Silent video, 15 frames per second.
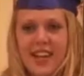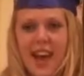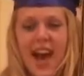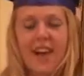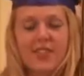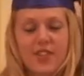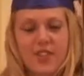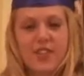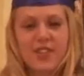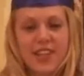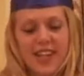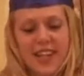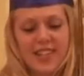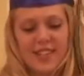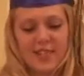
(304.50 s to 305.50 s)
after 3
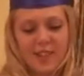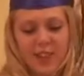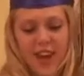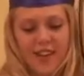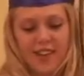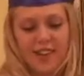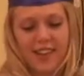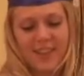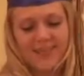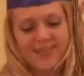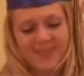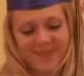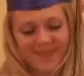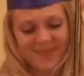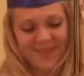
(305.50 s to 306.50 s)
days of
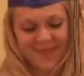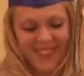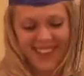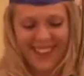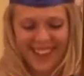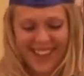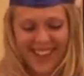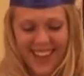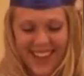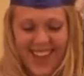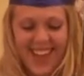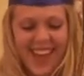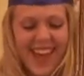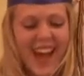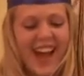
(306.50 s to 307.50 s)
traveling.
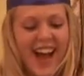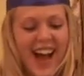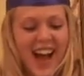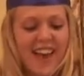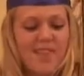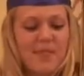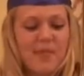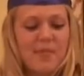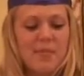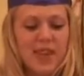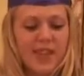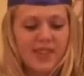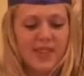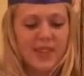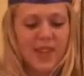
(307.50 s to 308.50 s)
I have been
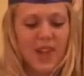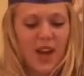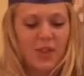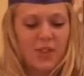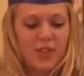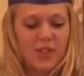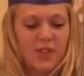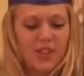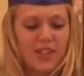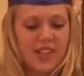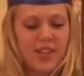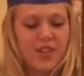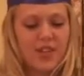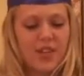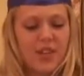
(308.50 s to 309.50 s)
blessed with the
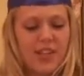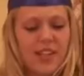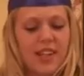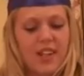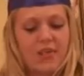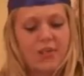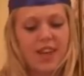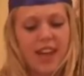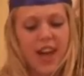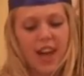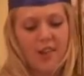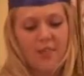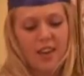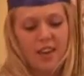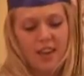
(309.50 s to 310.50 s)
opportunity of going to Kimber
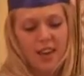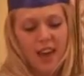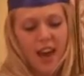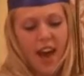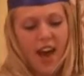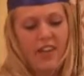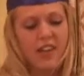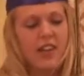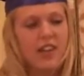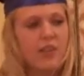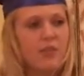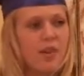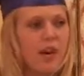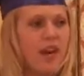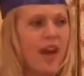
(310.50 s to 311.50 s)
Academy. I look
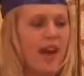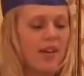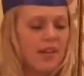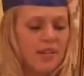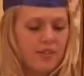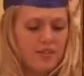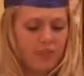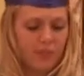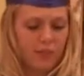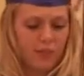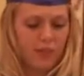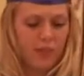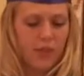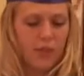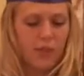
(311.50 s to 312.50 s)
at where I
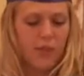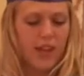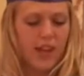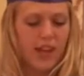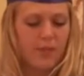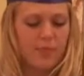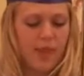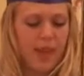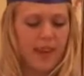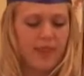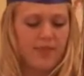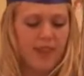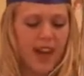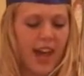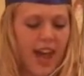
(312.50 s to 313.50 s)
would have been
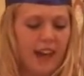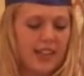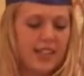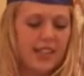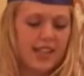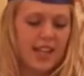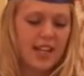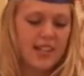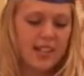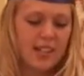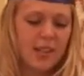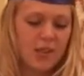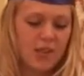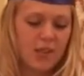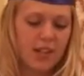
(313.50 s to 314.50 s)
if I hadn't
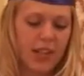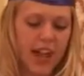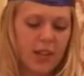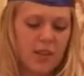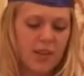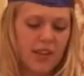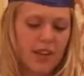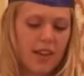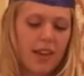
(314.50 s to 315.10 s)
attended Kimber Academy,